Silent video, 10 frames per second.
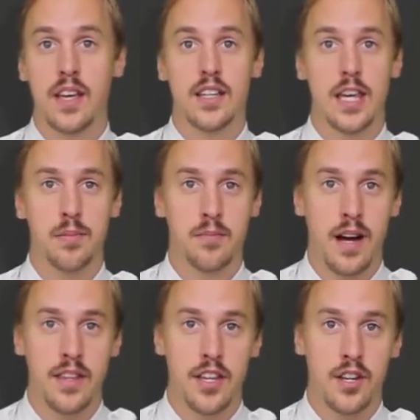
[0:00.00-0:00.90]
Keep in
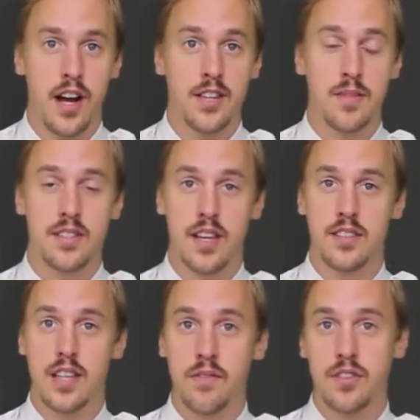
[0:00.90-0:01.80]
mind that your eyes may take
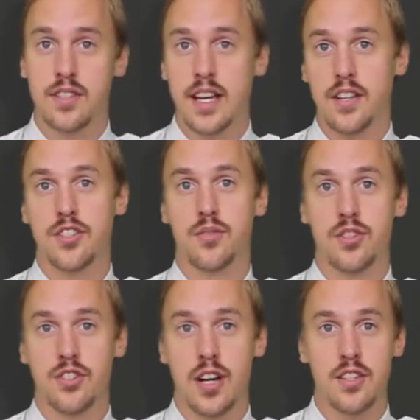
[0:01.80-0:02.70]
several seconds to
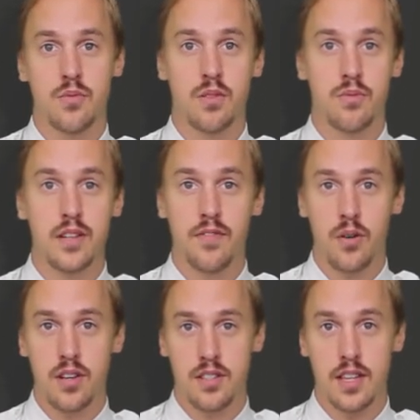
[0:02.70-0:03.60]
adjust when
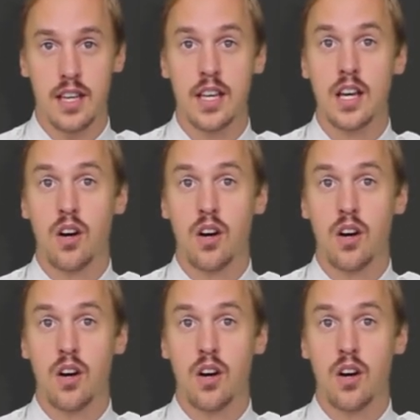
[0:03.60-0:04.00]
refocusing